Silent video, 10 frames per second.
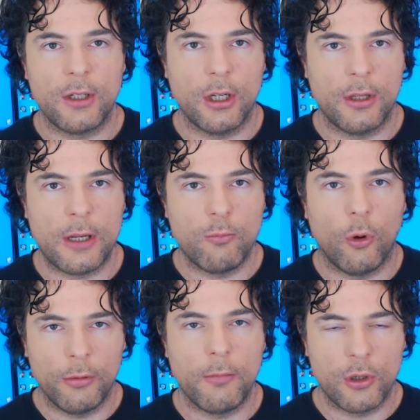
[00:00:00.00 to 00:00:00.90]
You know, they
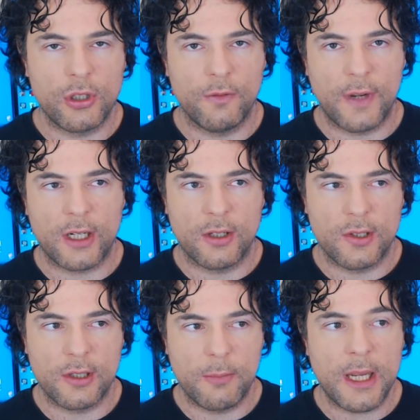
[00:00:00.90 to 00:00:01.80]
want motion
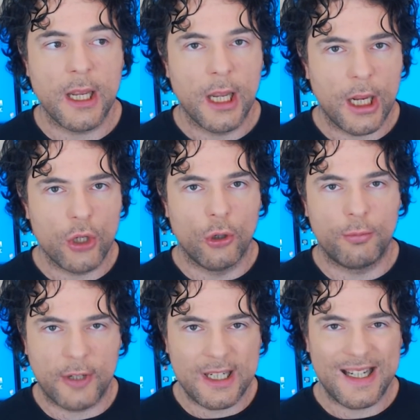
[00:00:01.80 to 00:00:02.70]
vectors to be
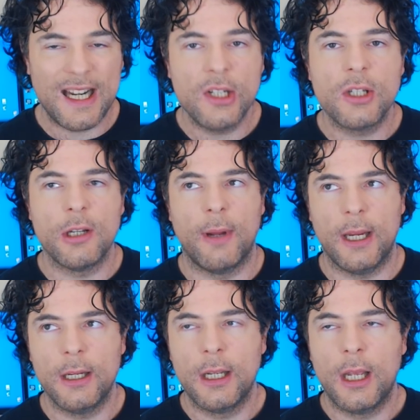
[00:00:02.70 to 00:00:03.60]
incorporated into
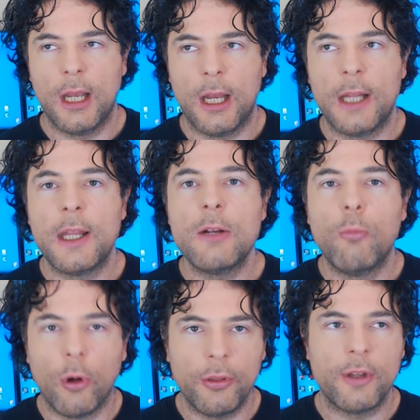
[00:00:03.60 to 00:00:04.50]
it, and they
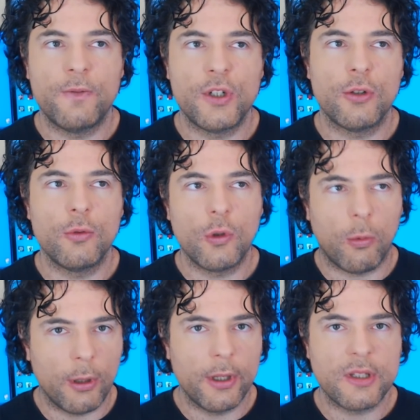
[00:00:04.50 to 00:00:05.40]
want the visual
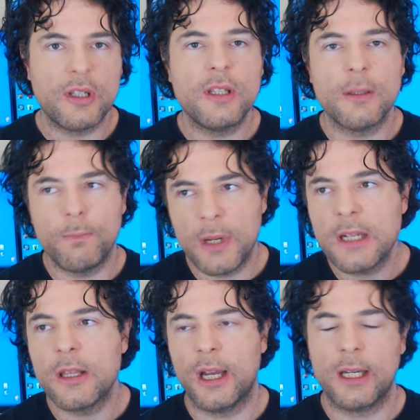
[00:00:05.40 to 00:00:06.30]
quality to be
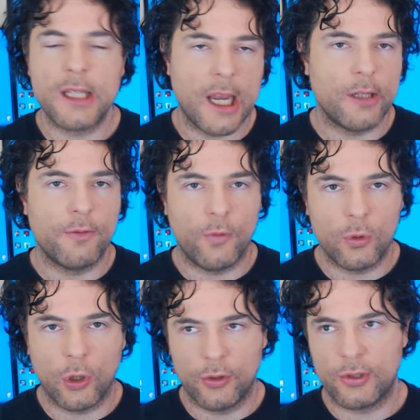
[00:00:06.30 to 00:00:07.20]
there, again, for
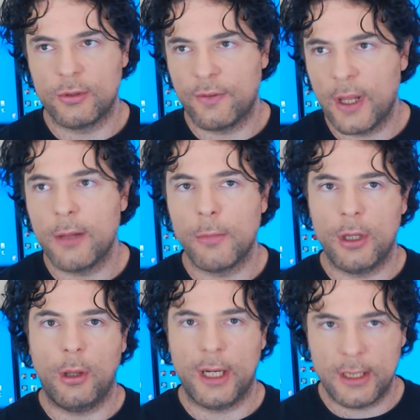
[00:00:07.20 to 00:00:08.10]
console
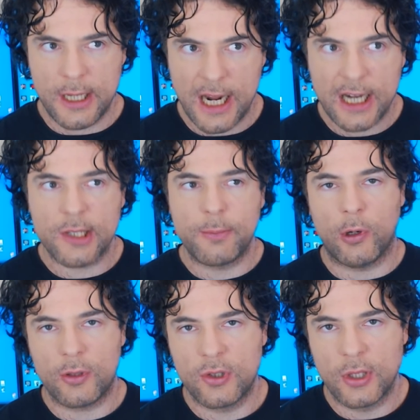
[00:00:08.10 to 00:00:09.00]
development like the
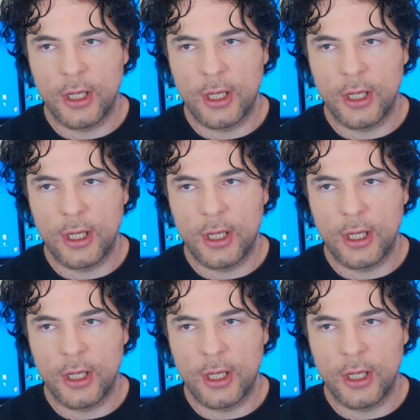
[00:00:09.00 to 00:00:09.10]
Xbox.